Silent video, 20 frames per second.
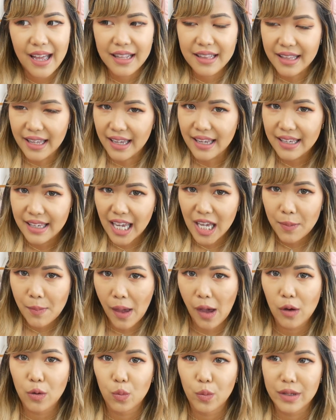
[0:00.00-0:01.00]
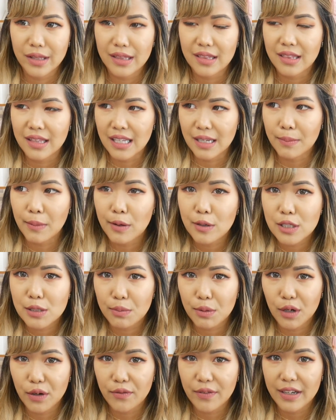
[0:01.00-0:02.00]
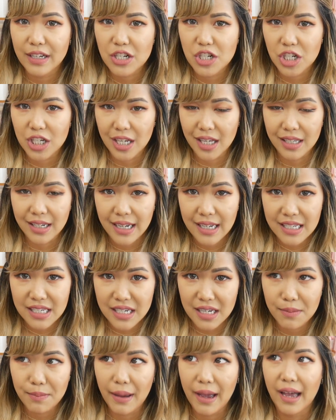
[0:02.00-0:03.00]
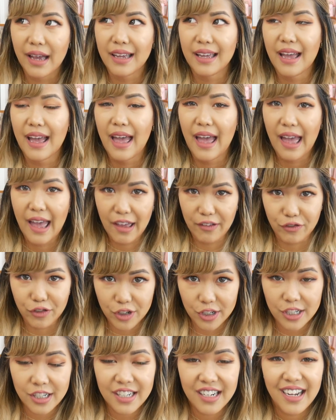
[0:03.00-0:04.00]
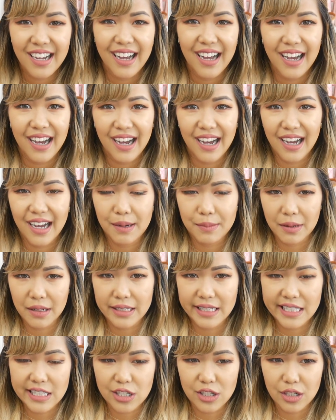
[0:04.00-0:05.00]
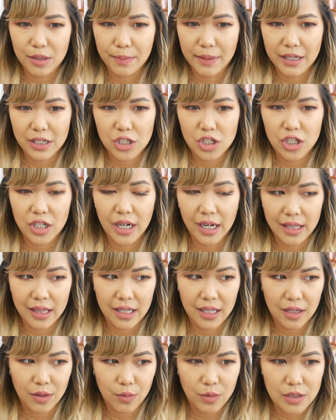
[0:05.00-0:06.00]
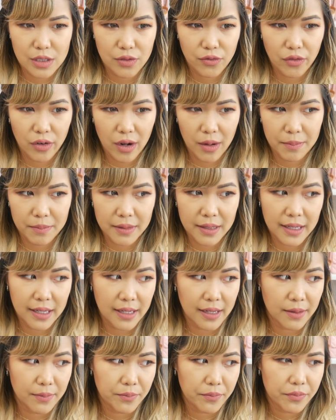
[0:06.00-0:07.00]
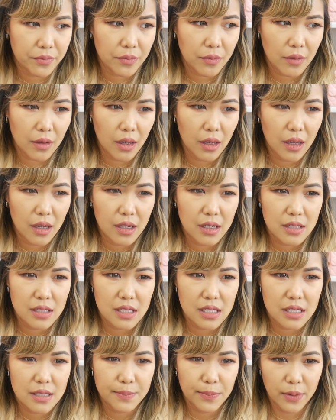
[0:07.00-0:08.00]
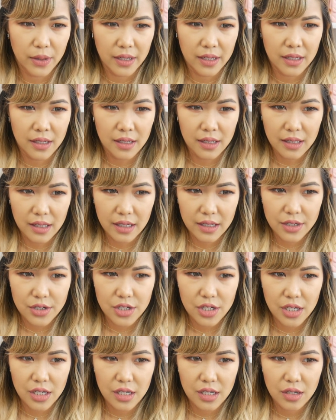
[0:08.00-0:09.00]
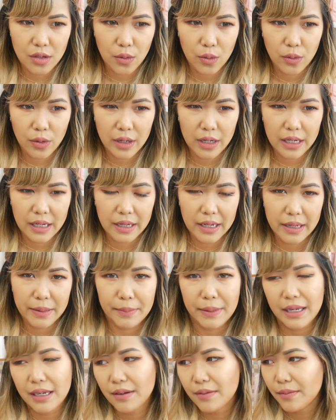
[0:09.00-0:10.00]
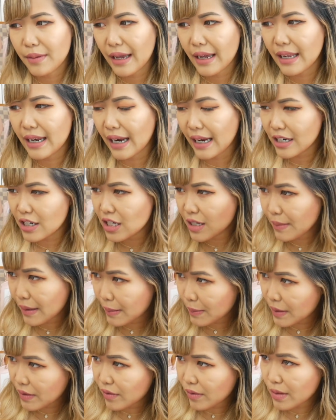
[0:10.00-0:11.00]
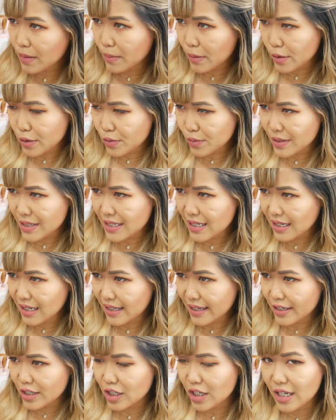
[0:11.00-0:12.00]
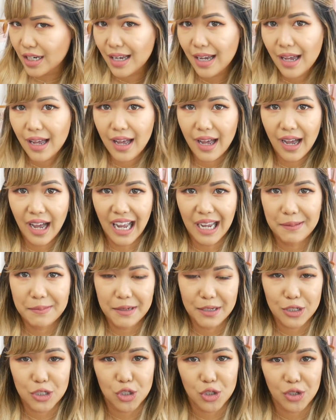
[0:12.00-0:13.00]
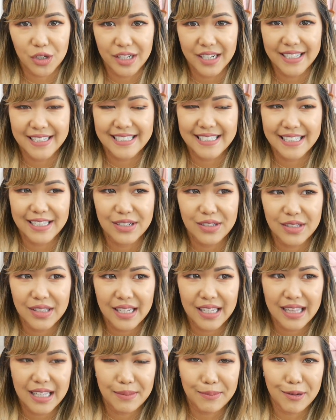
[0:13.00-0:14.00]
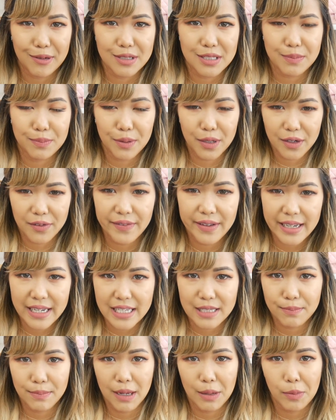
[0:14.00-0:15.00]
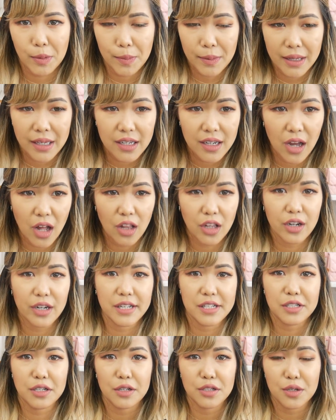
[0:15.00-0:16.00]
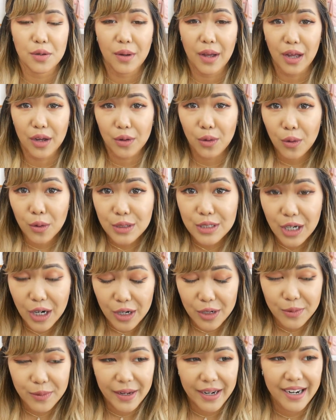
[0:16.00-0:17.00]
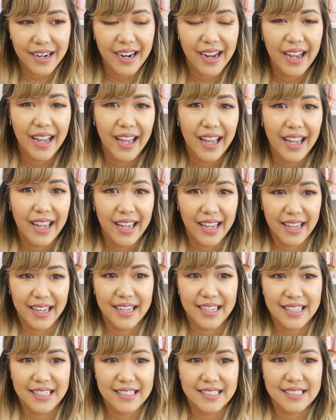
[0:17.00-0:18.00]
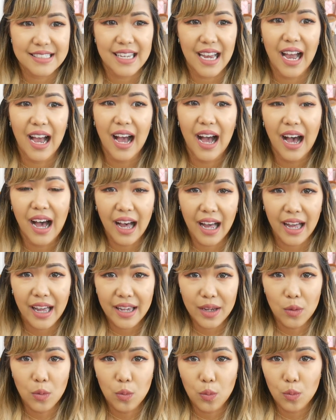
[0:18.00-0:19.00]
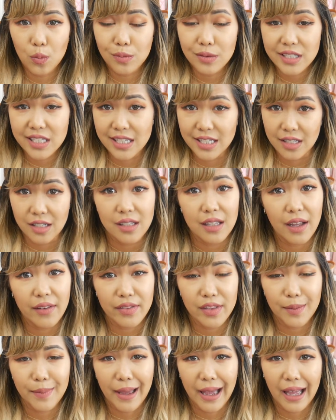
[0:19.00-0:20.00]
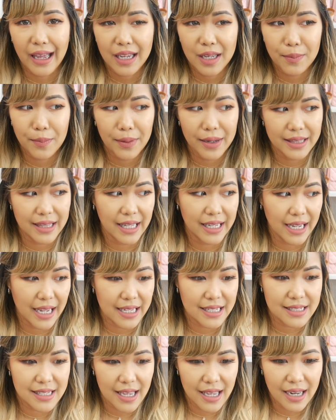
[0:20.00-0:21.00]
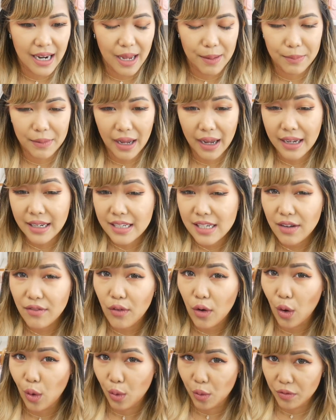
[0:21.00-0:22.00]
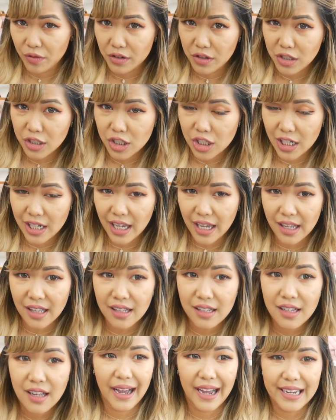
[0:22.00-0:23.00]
They came out with the most perfect Chanel 19 bag ever. I'll insert a picture. I think it was from the spring collection, or it might have, it actually might be from the most recent collection, I'm not sure. It's literally the most perfect baby pink color. It's also got gold hardware, and I still love the bag, but like I said, I'm kind of over Chanel.